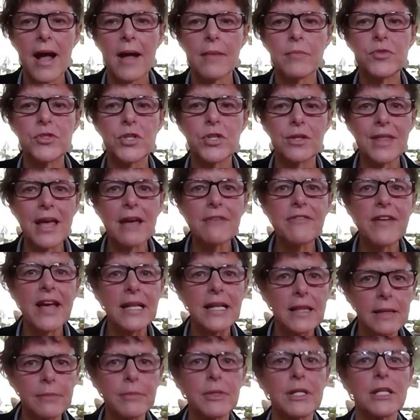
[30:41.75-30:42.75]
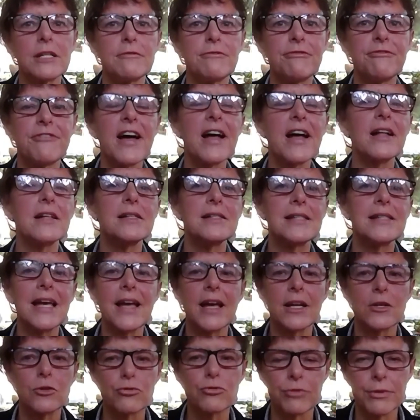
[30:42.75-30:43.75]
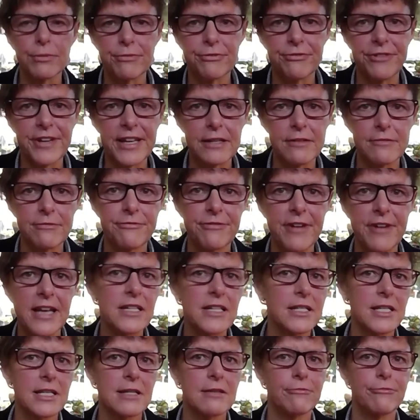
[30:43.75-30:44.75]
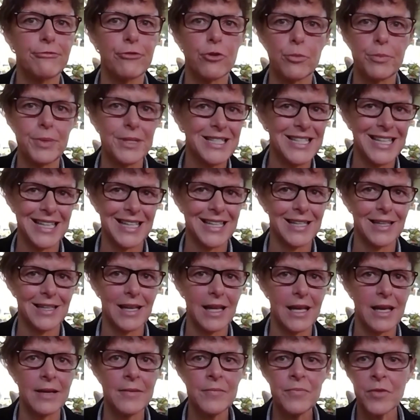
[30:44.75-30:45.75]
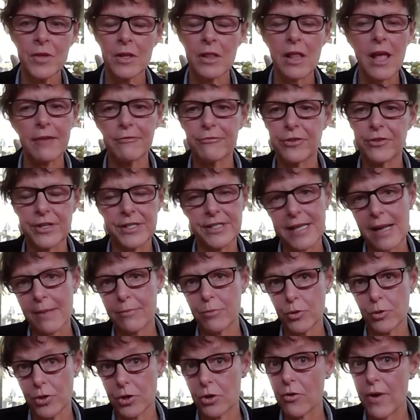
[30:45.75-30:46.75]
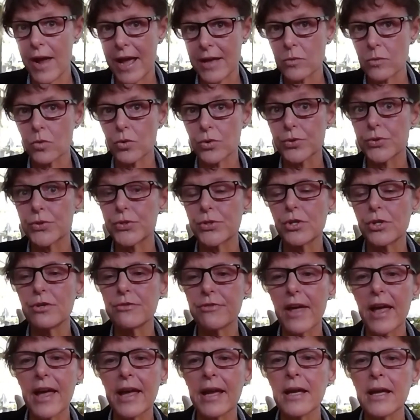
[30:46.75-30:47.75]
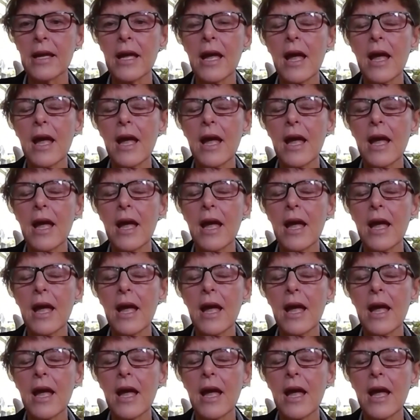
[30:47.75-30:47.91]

So they've had limited funds. They are drip-fed funding for particular, like, for example, the groundwater survey,